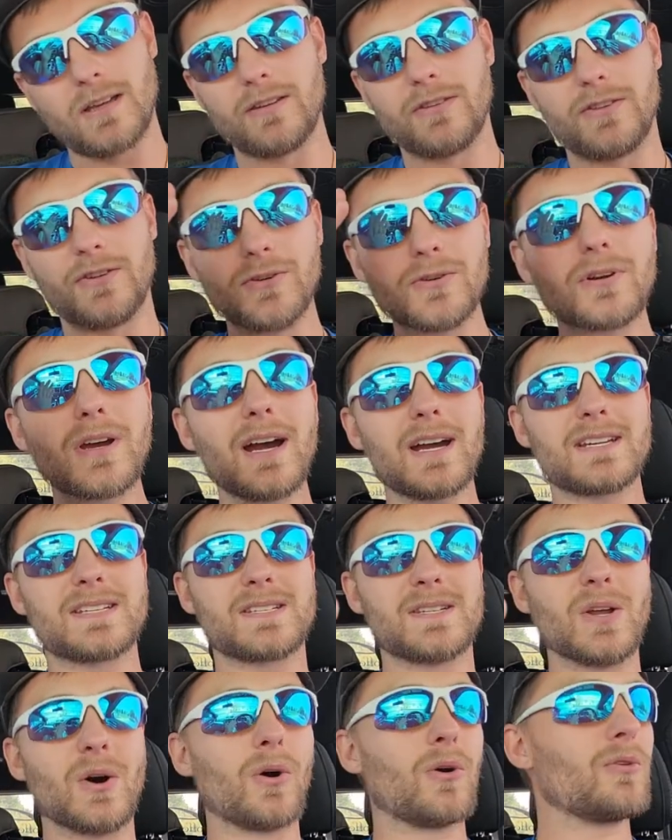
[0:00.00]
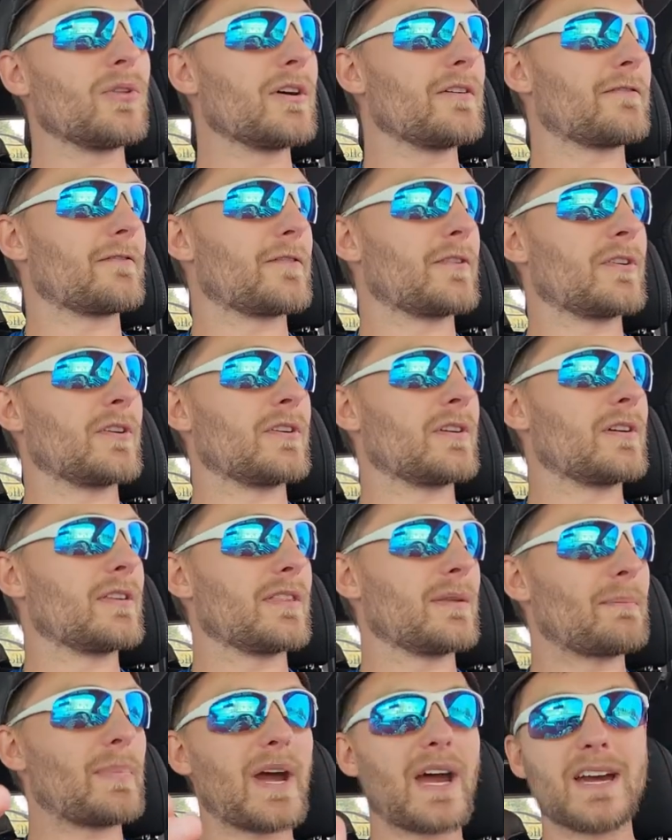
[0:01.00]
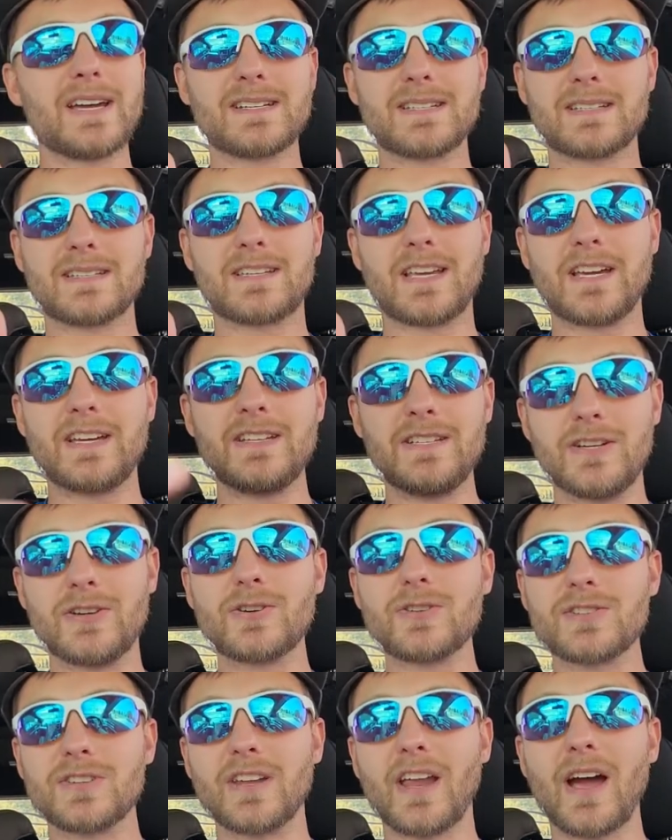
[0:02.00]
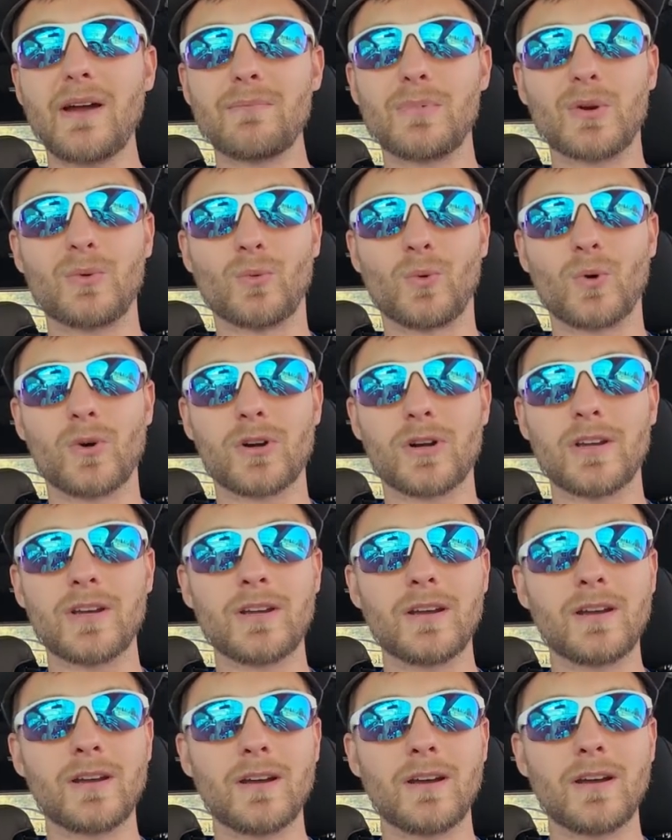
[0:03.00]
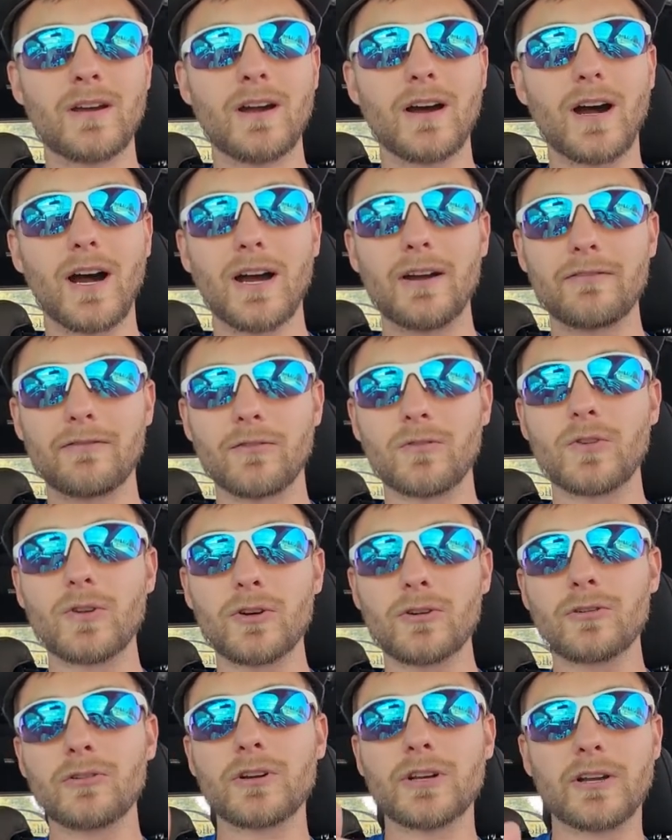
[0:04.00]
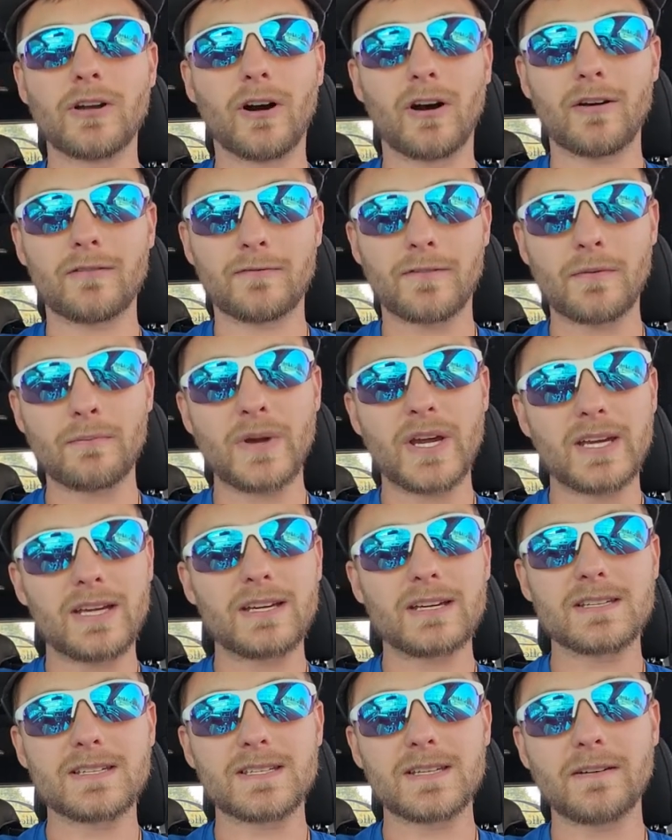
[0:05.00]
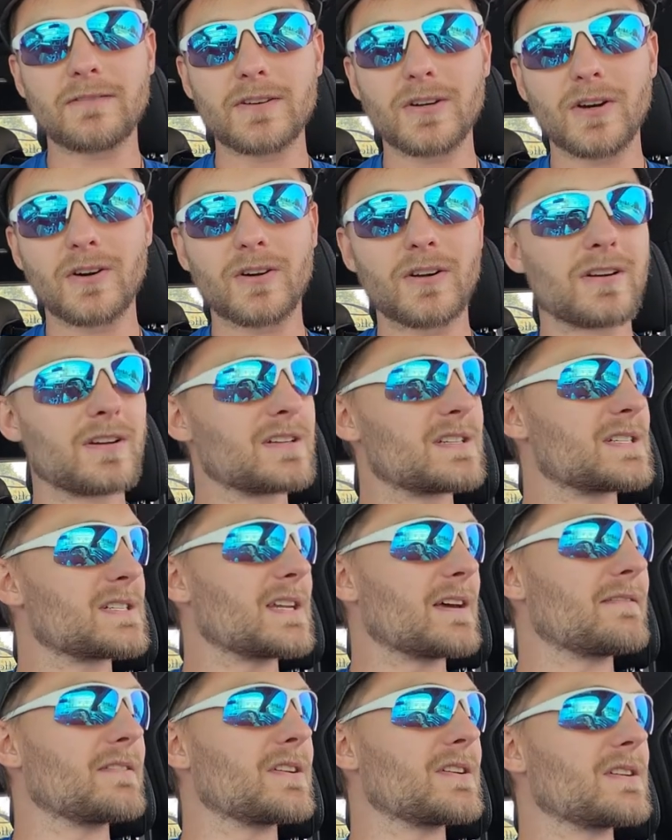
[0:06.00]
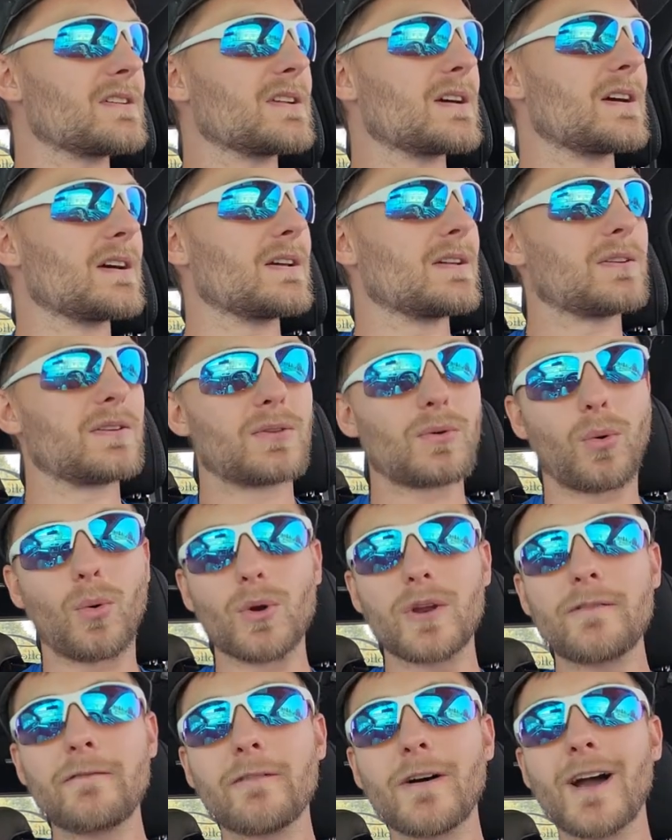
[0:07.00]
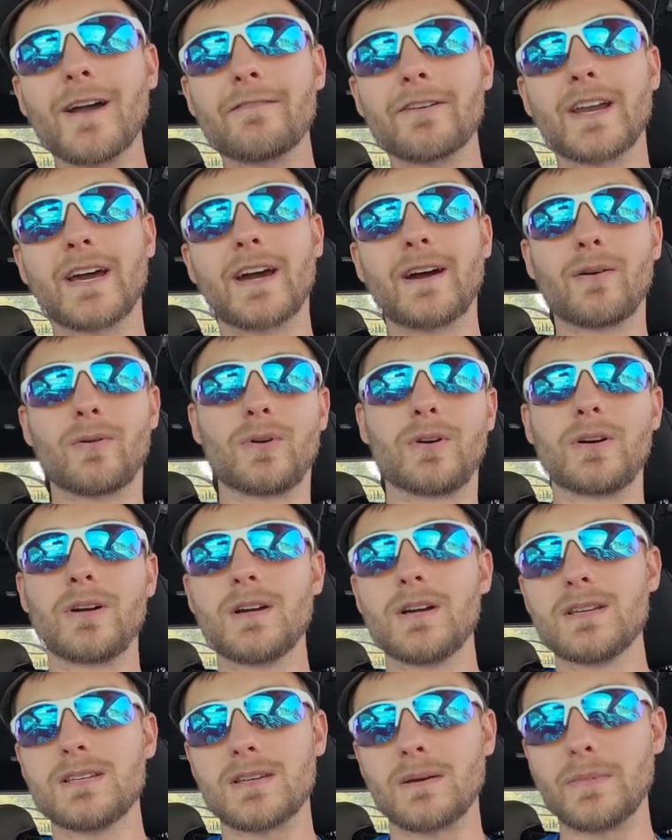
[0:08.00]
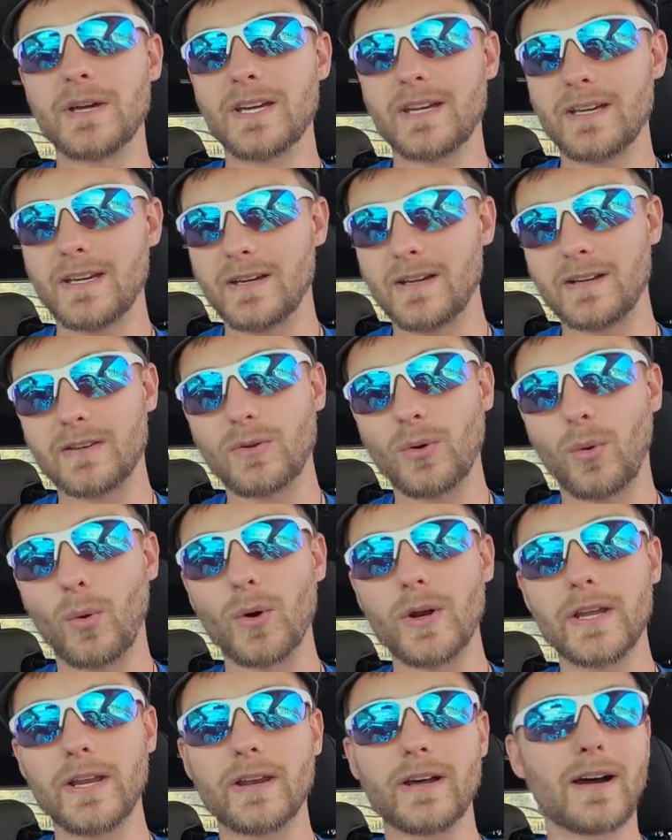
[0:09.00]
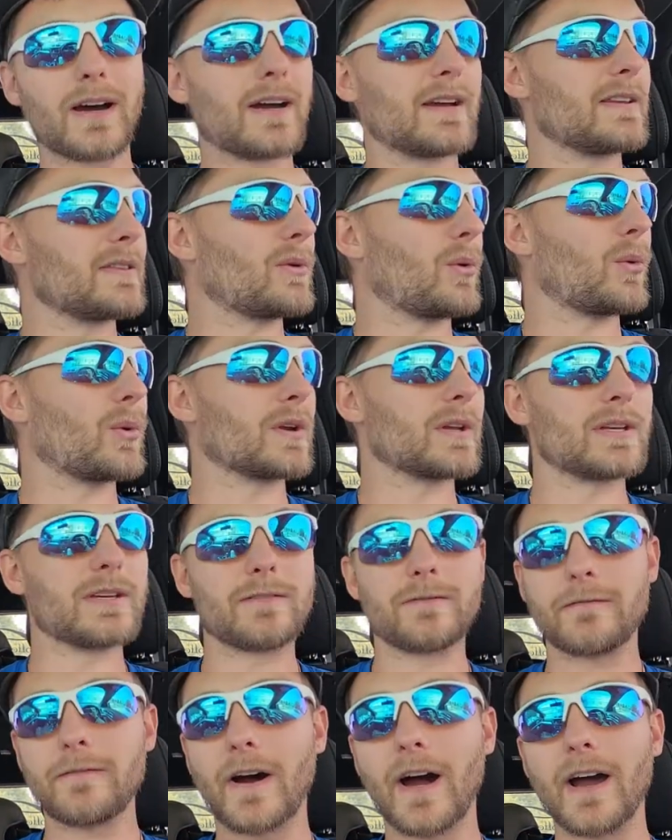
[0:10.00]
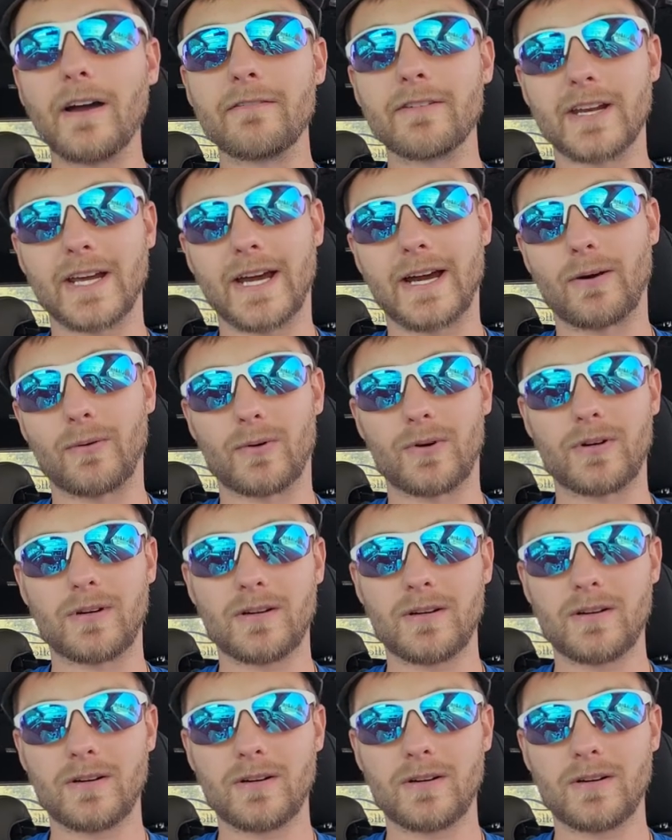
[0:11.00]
you guys know that for the past 10 years that I've been working, I've literally gone from making $7.25 an hour to making $29.25 an hour.